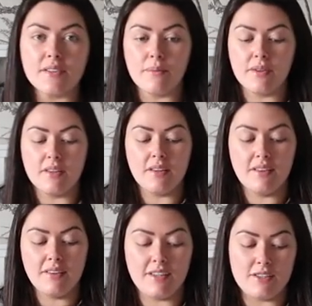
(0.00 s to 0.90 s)
something
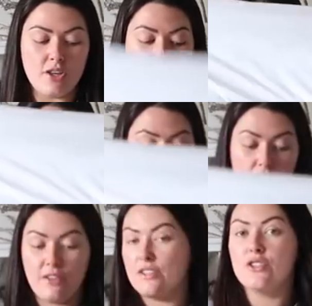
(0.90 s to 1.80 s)
that's
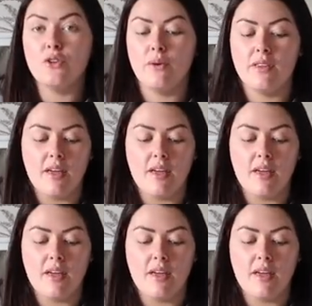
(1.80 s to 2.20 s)
nothing to do with